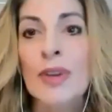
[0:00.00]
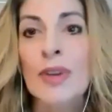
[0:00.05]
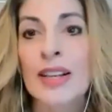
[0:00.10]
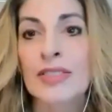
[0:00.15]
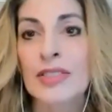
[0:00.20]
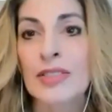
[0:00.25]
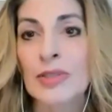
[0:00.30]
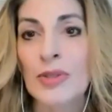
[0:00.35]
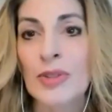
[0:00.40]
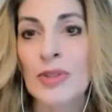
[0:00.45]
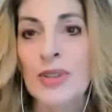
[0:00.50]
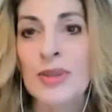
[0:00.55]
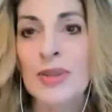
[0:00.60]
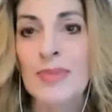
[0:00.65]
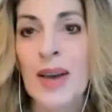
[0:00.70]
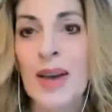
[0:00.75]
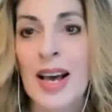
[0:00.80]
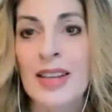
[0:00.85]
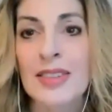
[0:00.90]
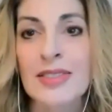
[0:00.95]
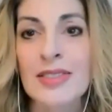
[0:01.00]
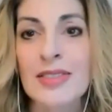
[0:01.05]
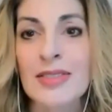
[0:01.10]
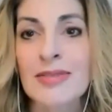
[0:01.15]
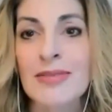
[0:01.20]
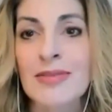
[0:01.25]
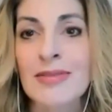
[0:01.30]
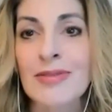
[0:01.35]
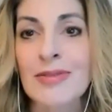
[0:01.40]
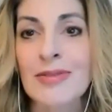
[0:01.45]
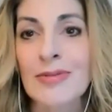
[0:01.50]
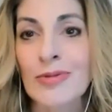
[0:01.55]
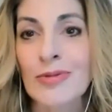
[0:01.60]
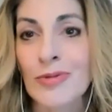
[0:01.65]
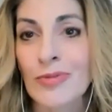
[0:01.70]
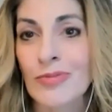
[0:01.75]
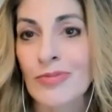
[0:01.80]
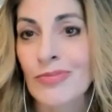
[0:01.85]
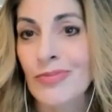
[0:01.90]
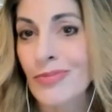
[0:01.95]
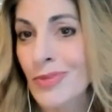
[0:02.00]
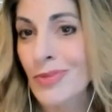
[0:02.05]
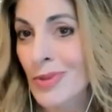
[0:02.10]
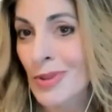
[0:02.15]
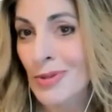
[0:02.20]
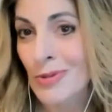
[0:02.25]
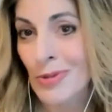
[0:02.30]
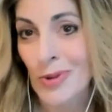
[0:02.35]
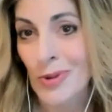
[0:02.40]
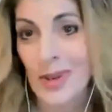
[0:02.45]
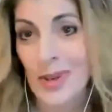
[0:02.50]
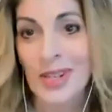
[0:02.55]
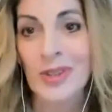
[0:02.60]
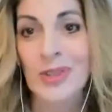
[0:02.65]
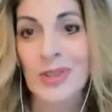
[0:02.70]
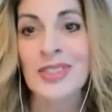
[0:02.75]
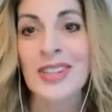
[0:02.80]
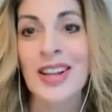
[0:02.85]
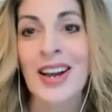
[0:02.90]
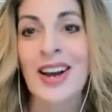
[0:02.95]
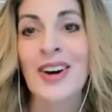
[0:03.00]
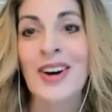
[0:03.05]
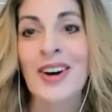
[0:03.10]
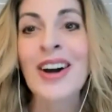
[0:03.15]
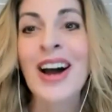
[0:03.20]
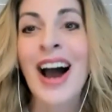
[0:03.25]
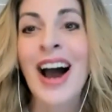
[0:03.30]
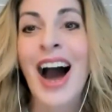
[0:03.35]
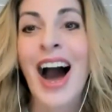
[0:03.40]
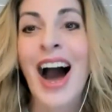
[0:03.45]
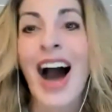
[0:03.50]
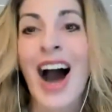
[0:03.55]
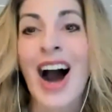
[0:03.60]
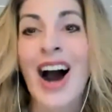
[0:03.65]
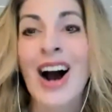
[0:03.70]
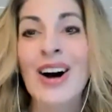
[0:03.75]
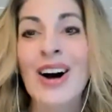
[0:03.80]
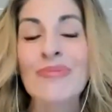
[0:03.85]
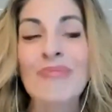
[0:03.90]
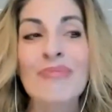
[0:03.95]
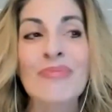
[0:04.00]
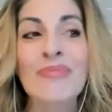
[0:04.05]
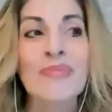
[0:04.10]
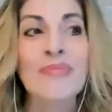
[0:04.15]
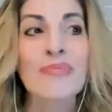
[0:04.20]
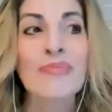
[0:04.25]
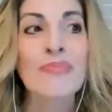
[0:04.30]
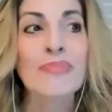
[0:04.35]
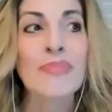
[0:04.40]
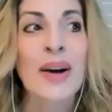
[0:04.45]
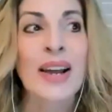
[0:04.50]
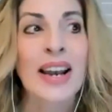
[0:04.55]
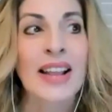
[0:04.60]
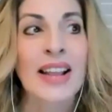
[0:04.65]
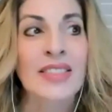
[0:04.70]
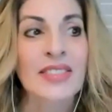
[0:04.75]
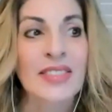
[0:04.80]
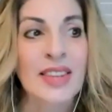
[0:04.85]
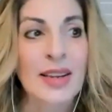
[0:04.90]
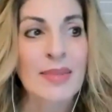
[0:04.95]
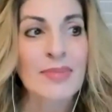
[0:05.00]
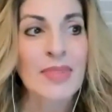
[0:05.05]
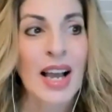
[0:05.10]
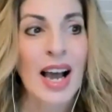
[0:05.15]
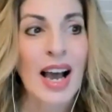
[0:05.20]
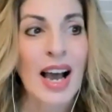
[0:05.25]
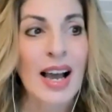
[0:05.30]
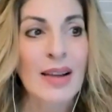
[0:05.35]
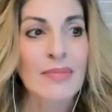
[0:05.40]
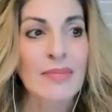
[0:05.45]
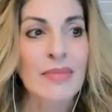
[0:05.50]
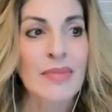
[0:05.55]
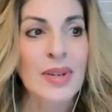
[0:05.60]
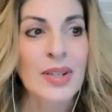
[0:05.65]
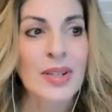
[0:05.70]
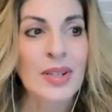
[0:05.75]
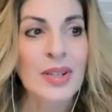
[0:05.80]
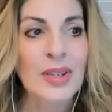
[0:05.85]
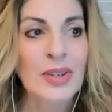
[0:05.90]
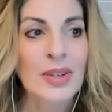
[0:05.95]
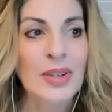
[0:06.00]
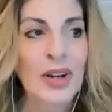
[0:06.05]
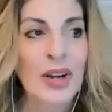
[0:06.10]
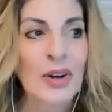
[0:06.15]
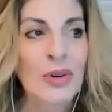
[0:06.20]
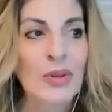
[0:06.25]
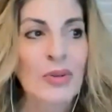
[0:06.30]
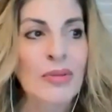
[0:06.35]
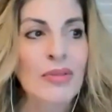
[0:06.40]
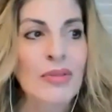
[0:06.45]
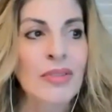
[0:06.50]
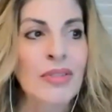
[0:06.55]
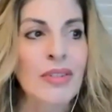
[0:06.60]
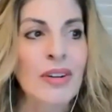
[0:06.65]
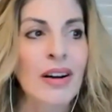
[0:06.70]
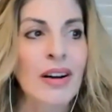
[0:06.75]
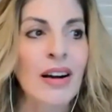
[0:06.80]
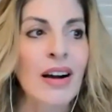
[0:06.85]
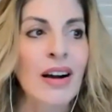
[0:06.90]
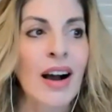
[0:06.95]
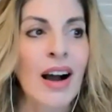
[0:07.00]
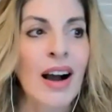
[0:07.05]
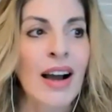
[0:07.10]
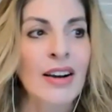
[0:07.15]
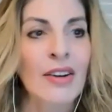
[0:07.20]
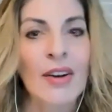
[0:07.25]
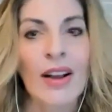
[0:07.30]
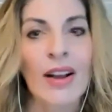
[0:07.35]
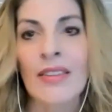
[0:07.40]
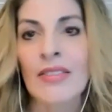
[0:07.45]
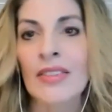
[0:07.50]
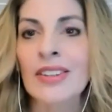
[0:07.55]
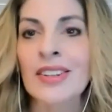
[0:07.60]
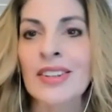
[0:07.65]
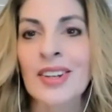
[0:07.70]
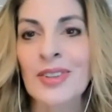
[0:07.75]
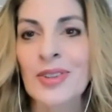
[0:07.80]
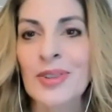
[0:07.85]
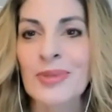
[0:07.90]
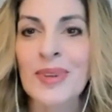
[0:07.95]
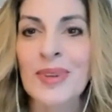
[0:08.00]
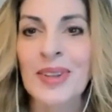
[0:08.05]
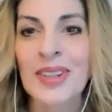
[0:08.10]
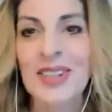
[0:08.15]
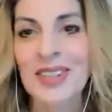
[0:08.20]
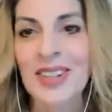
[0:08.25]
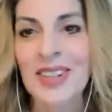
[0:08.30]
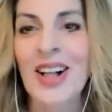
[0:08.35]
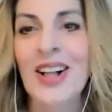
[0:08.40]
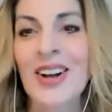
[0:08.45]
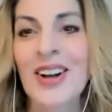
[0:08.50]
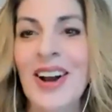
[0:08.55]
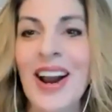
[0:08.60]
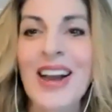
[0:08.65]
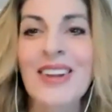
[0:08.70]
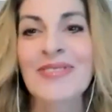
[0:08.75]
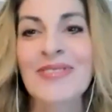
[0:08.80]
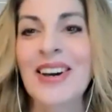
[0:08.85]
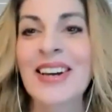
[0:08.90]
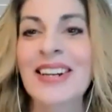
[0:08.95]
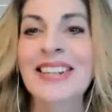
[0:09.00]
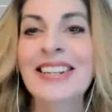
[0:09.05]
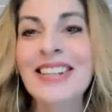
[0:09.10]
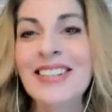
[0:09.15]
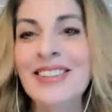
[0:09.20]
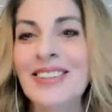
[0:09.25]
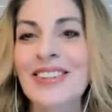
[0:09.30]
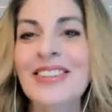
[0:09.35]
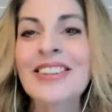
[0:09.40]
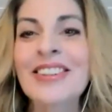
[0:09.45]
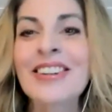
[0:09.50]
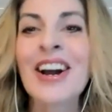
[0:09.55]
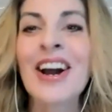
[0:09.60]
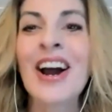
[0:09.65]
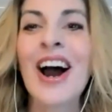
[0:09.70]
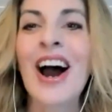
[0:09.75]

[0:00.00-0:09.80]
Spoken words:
fastest growing the past 3-4 years now. But at the same time, I don't have $100 million ad fund either.